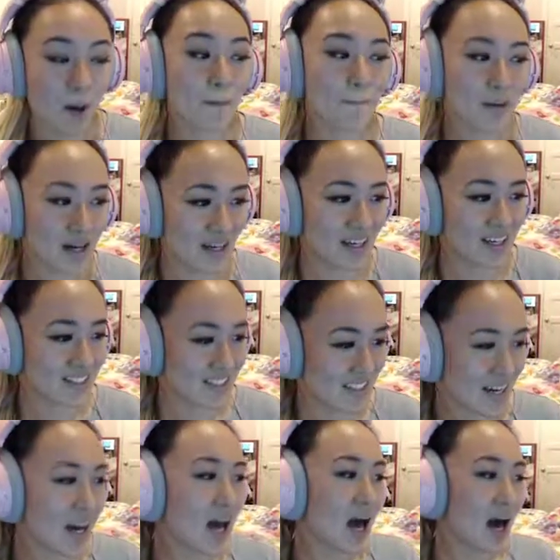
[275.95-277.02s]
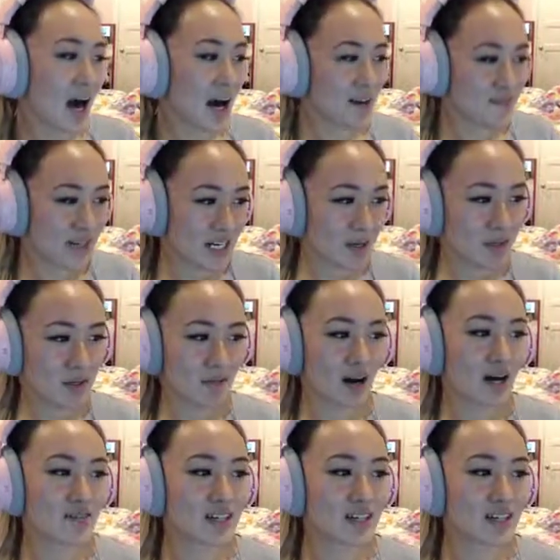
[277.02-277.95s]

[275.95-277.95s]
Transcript: but a minimum of